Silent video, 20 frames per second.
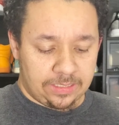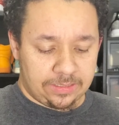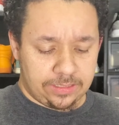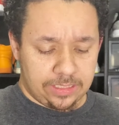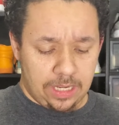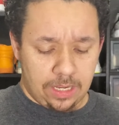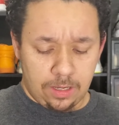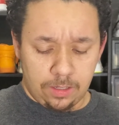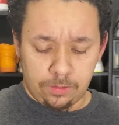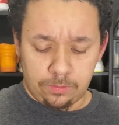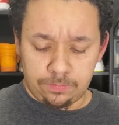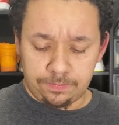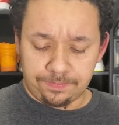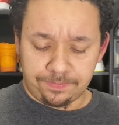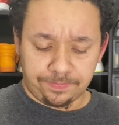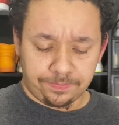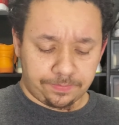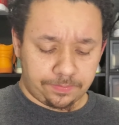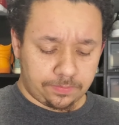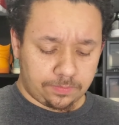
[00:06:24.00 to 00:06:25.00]
So
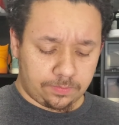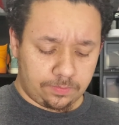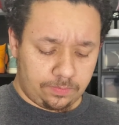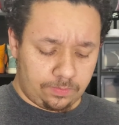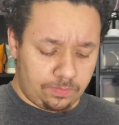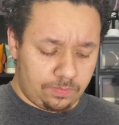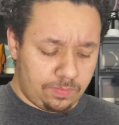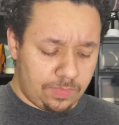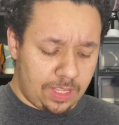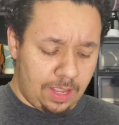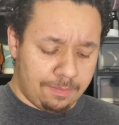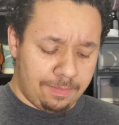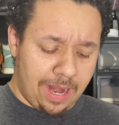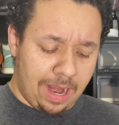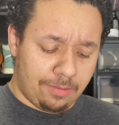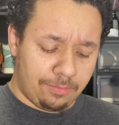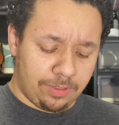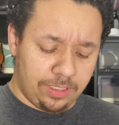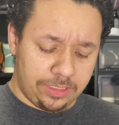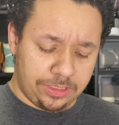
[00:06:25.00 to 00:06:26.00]
I'm
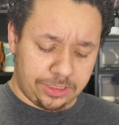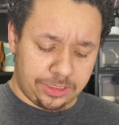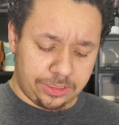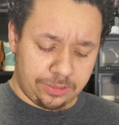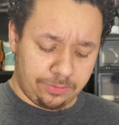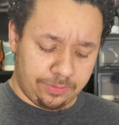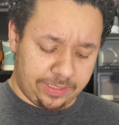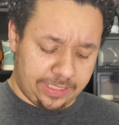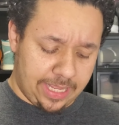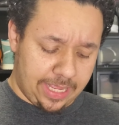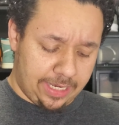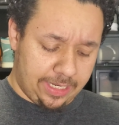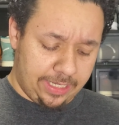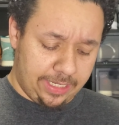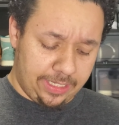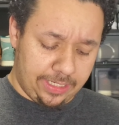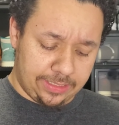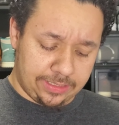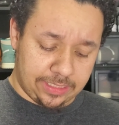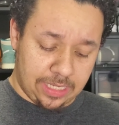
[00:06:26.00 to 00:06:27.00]
not really sure what that
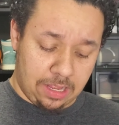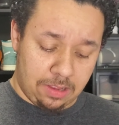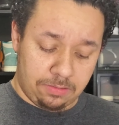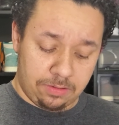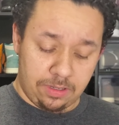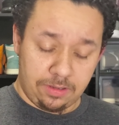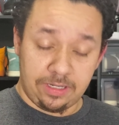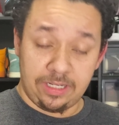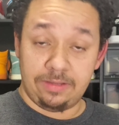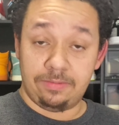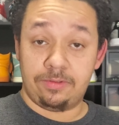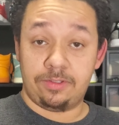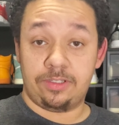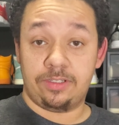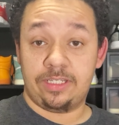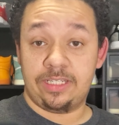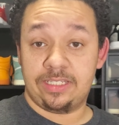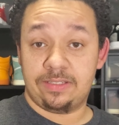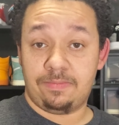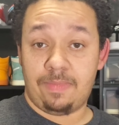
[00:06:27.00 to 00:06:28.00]
is. I don't know if
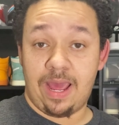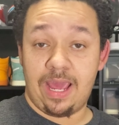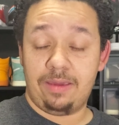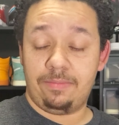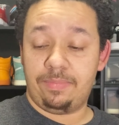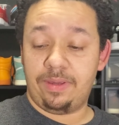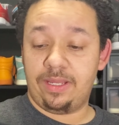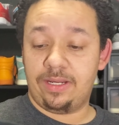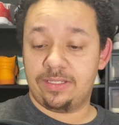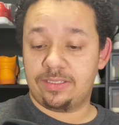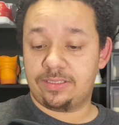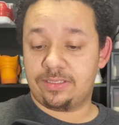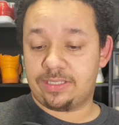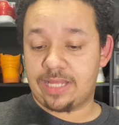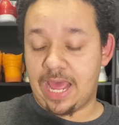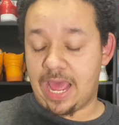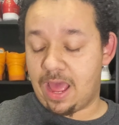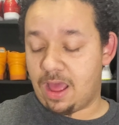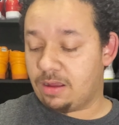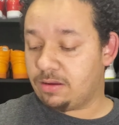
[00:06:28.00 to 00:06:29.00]
this might be the
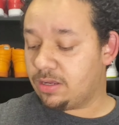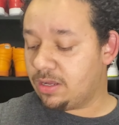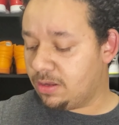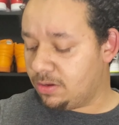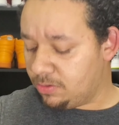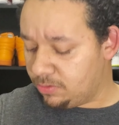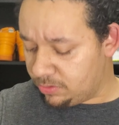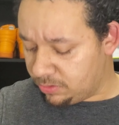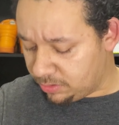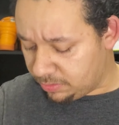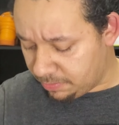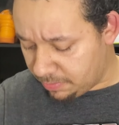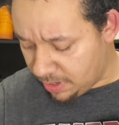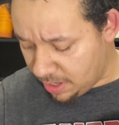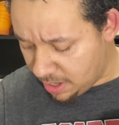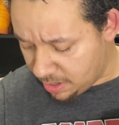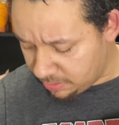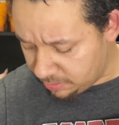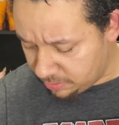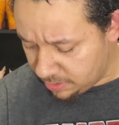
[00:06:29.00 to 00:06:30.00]
style code or the
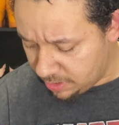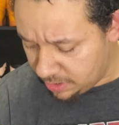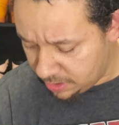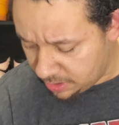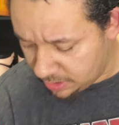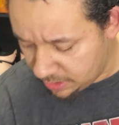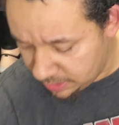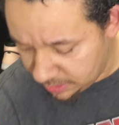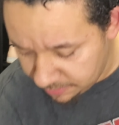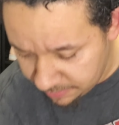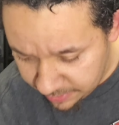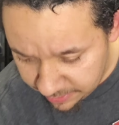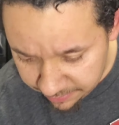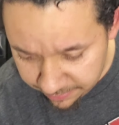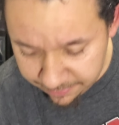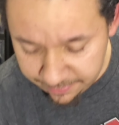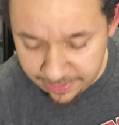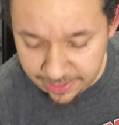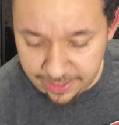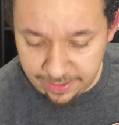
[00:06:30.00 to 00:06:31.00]
model. Matter of
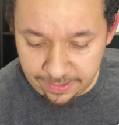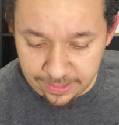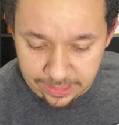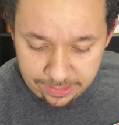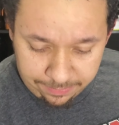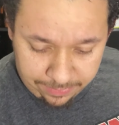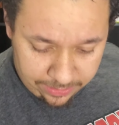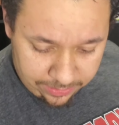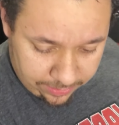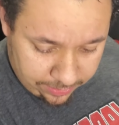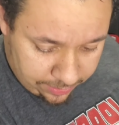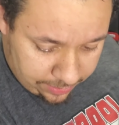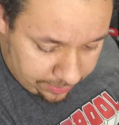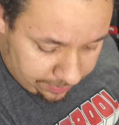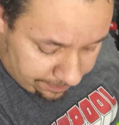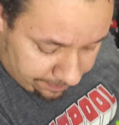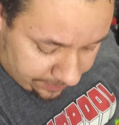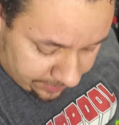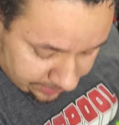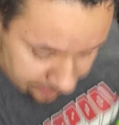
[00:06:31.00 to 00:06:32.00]
fact, let me look.
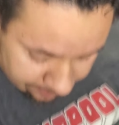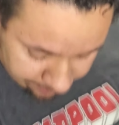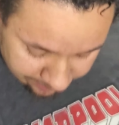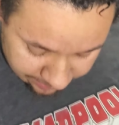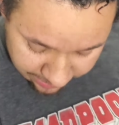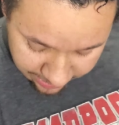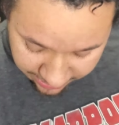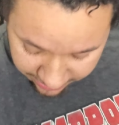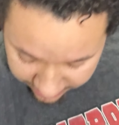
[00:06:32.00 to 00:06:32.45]
Let me